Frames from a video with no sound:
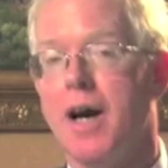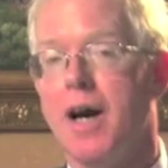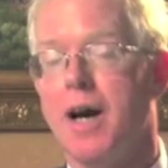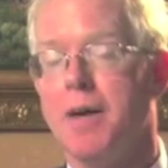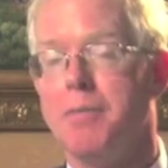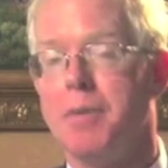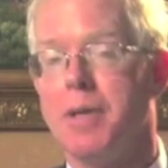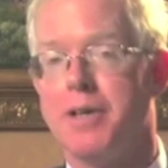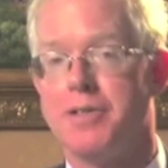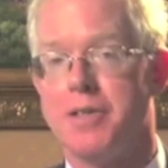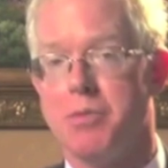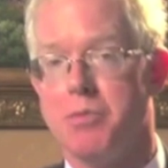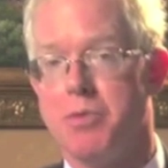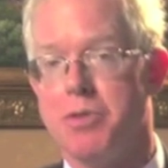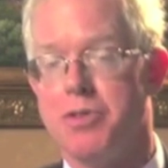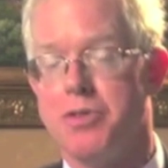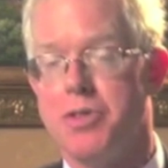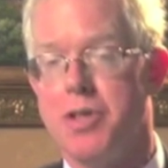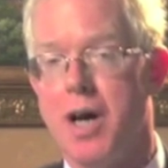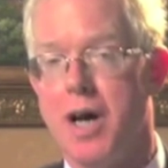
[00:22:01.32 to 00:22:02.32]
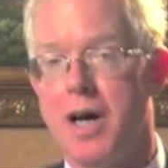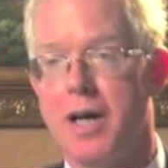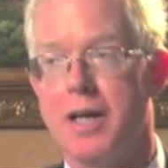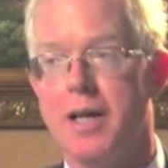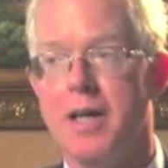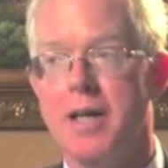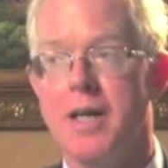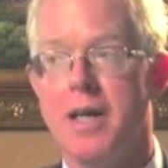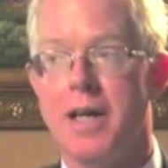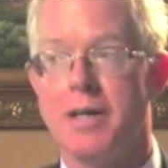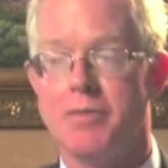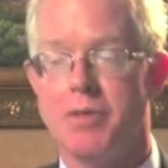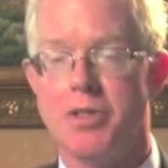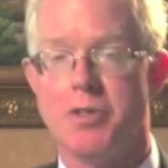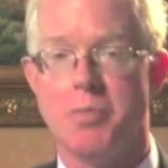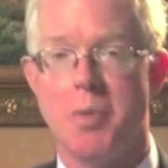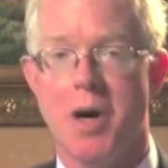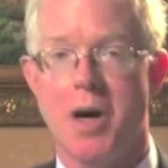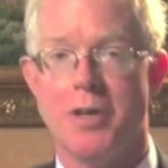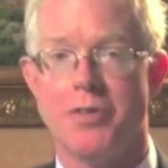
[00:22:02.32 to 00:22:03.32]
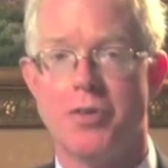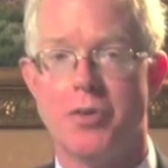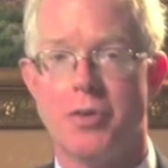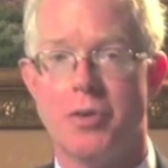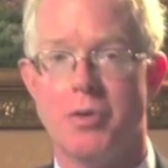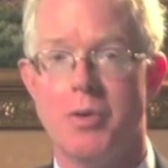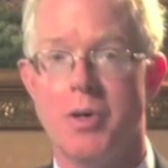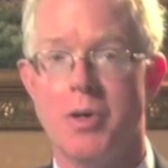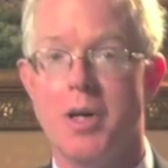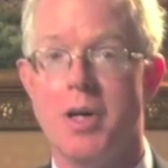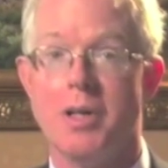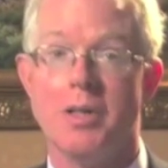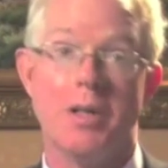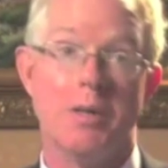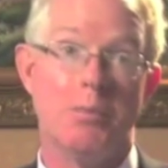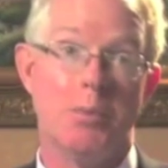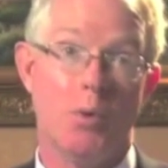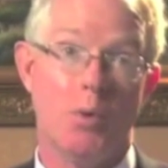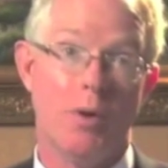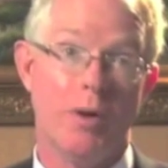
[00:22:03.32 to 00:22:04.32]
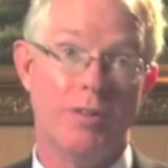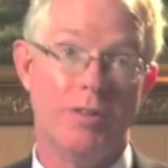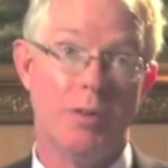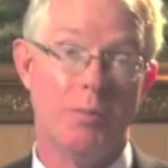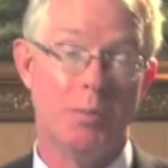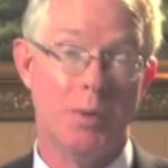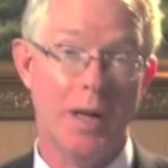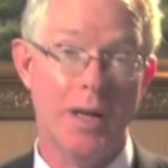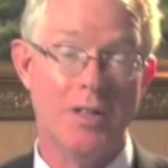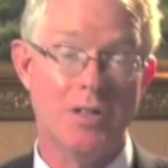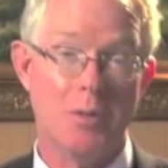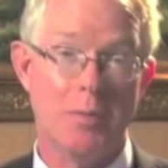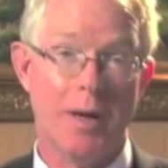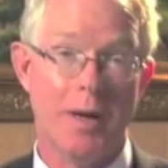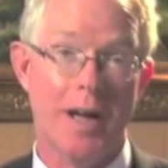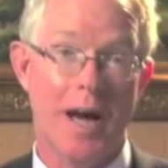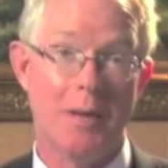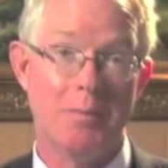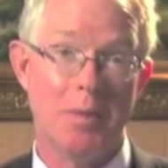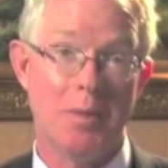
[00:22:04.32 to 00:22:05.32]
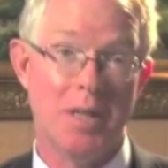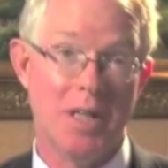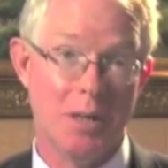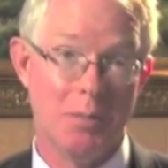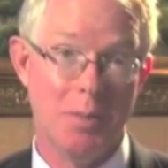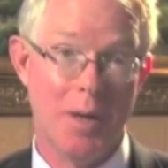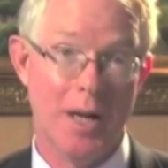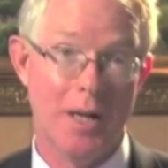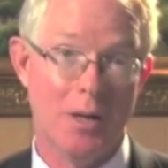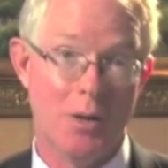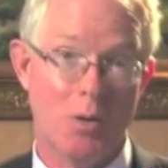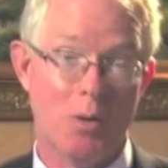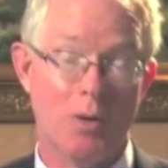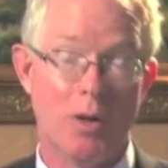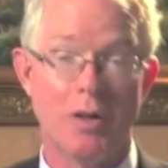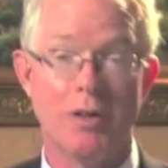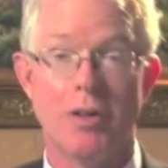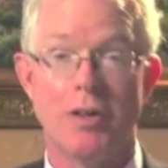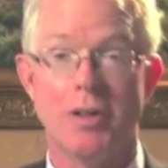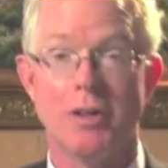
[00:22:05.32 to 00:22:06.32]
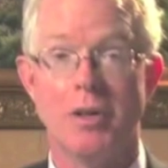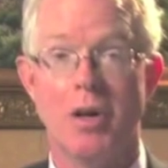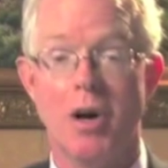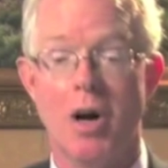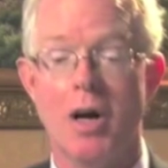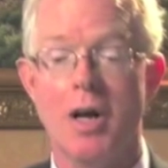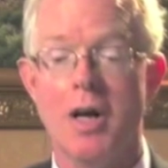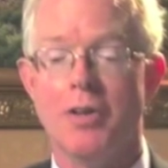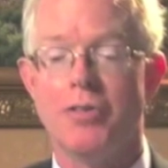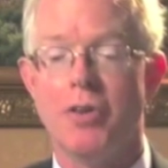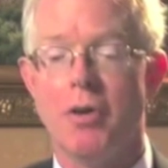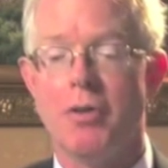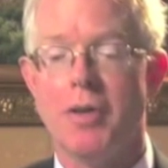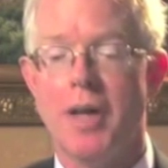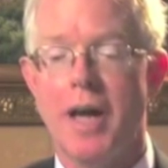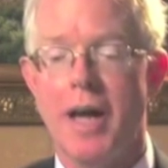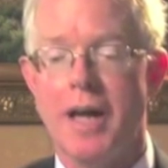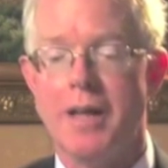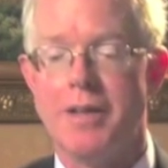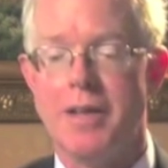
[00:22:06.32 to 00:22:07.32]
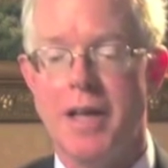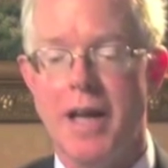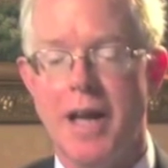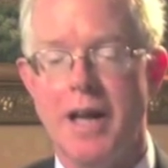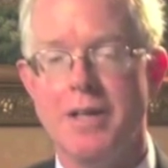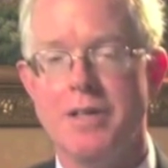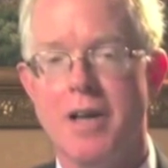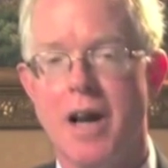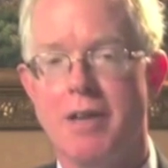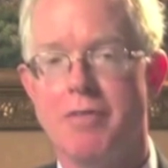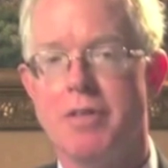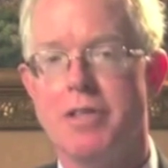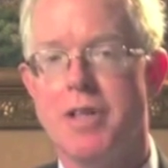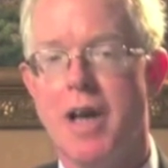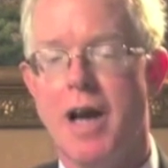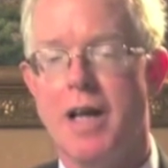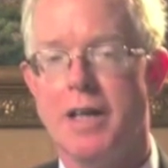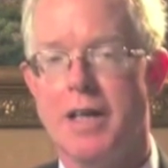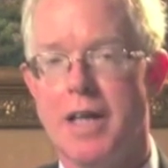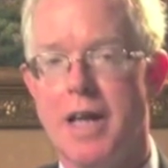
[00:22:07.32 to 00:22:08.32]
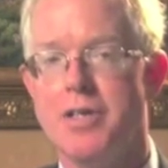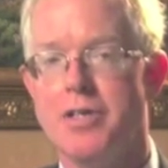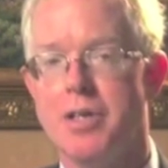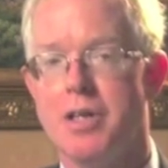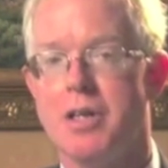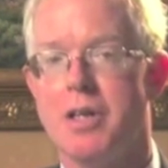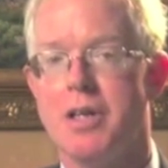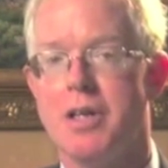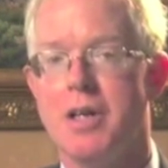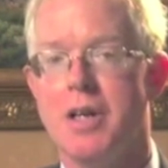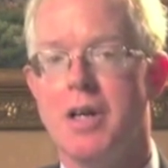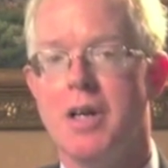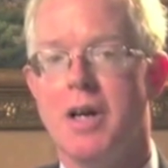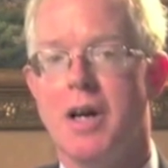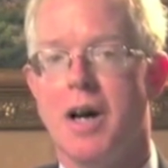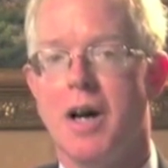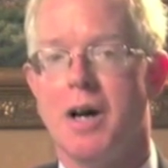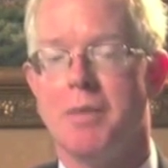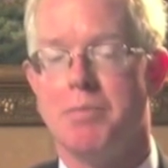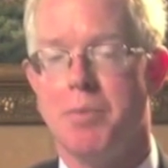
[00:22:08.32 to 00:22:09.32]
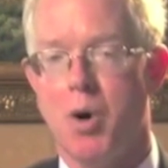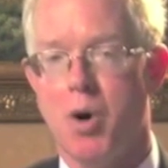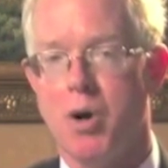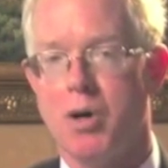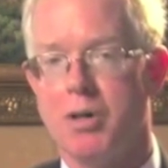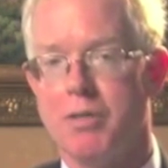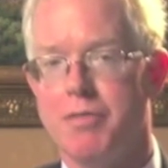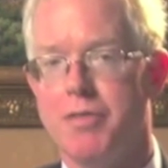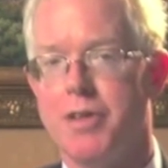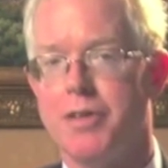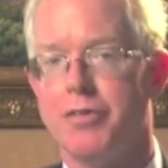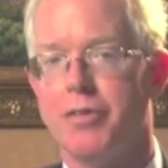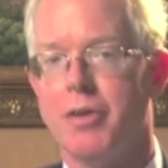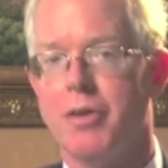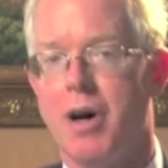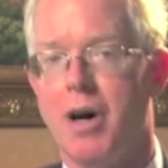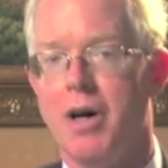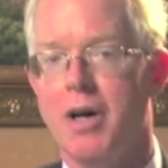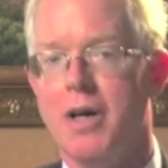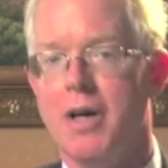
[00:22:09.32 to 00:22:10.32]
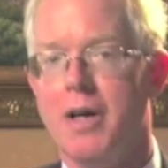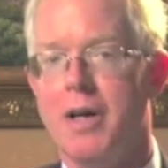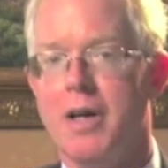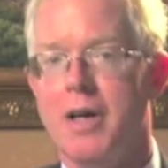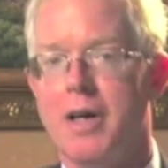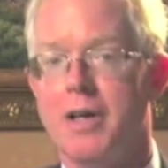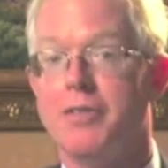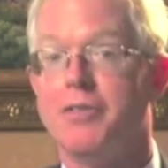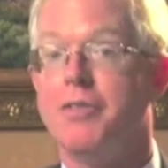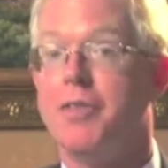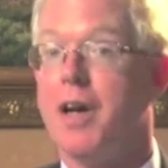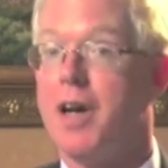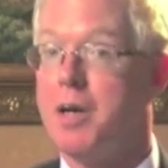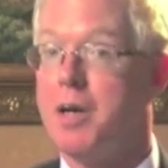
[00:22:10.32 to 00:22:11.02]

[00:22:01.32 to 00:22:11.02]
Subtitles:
because it was done in response to the employee's complaints about not being paid according to the law. So the anti-retaliation part of this law is very